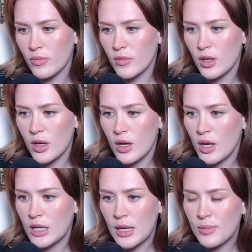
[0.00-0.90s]

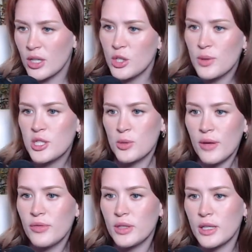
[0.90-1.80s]
And I'm gonna do it
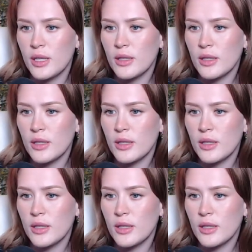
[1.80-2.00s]
swiftly.